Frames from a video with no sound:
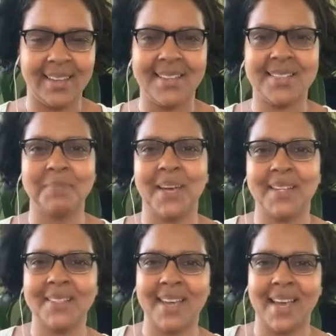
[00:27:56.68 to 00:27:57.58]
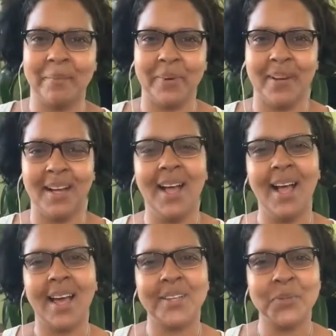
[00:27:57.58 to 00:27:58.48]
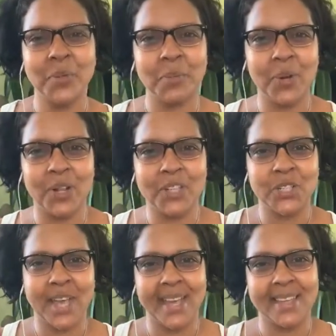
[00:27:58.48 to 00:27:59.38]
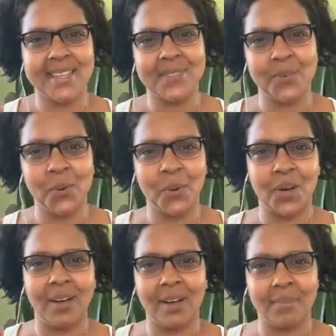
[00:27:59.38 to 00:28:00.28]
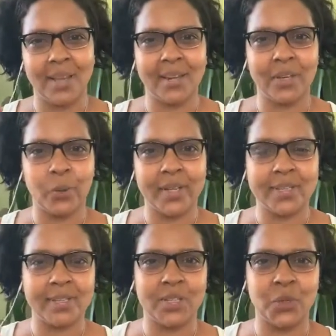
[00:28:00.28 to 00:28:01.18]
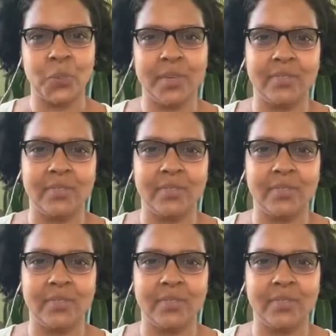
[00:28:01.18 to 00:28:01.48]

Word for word: There's my timer. I do apologize for um, any noises that you may